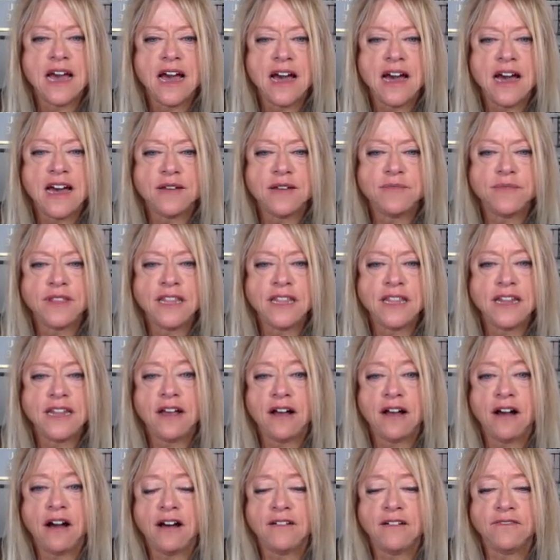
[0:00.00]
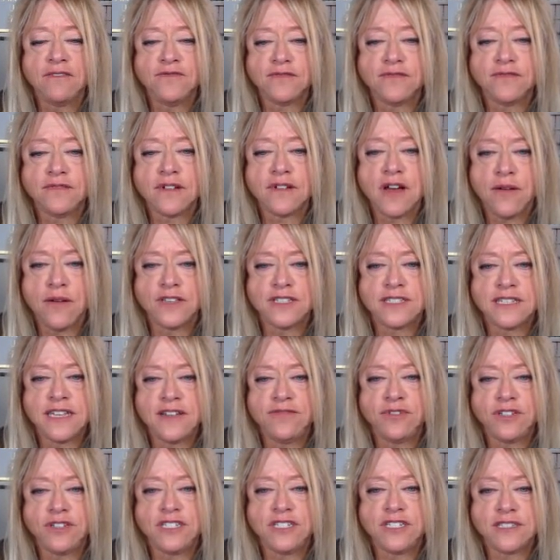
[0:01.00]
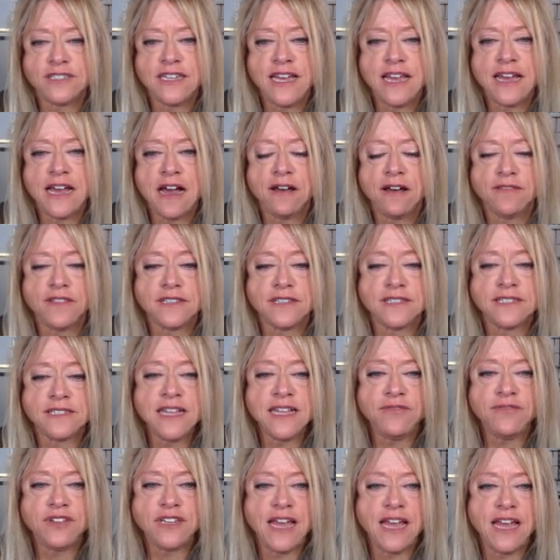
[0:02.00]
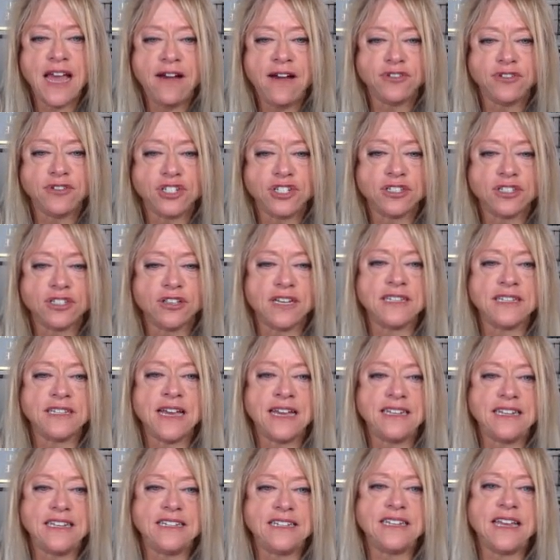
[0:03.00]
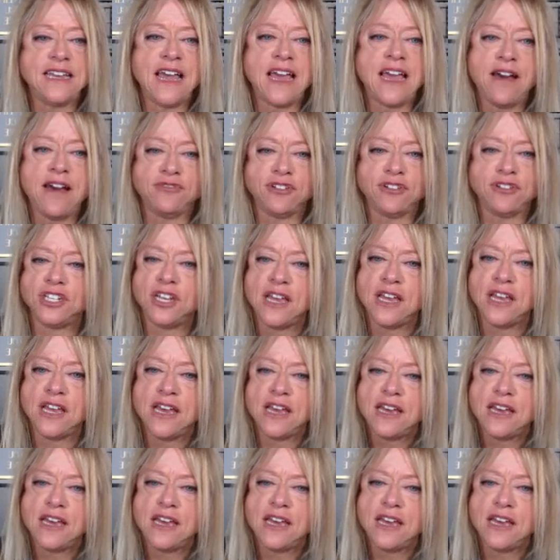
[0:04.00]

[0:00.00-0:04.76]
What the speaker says: And then obviously, if we just take out the 7-day average and look at 90-day average,